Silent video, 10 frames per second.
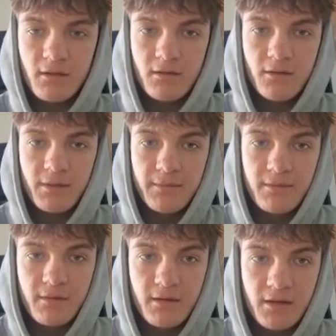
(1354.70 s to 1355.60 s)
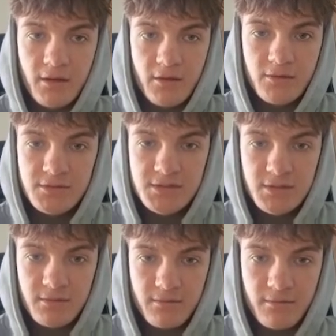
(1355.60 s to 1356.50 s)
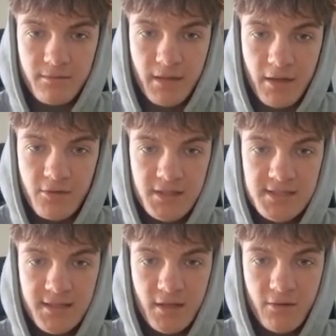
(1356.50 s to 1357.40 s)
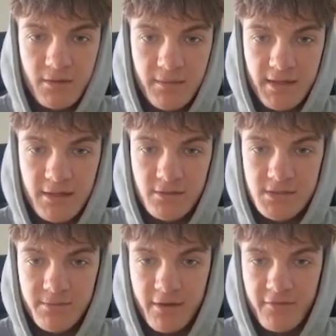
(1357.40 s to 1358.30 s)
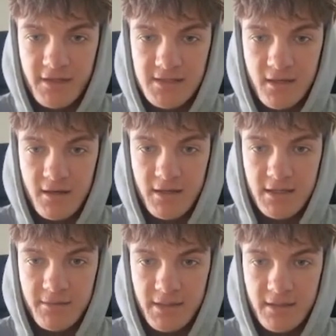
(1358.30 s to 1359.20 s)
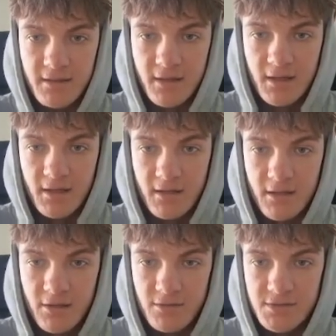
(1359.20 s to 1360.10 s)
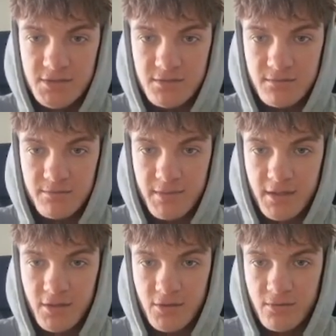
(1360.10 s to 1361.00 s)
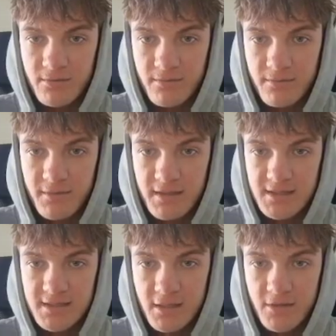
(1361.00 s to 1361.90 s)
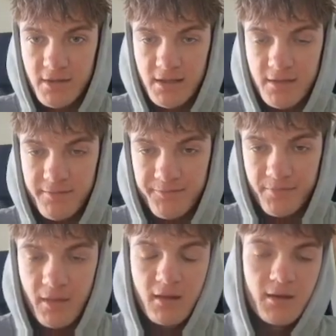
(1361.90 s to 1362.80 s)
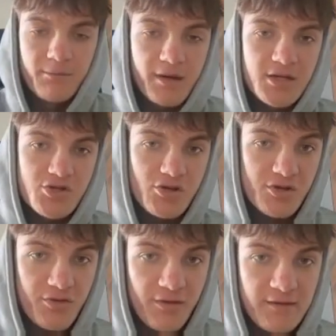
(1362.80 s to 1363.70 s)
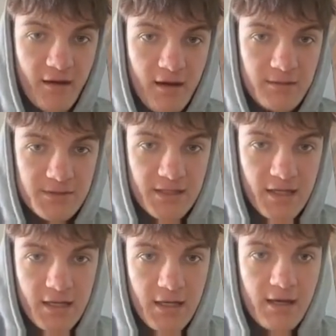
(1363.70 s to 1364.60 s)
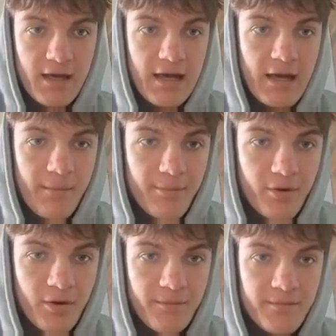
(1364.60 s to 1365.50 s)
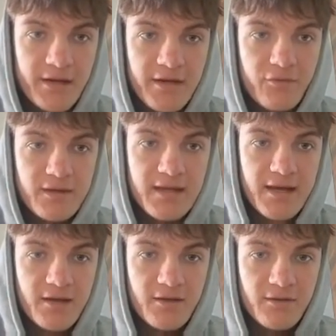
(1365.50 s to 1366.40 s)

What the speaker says: Look, we closed below this low, and then we closed above this high, and then we closed below this low here. Break structure 3 times, okay? But if we then,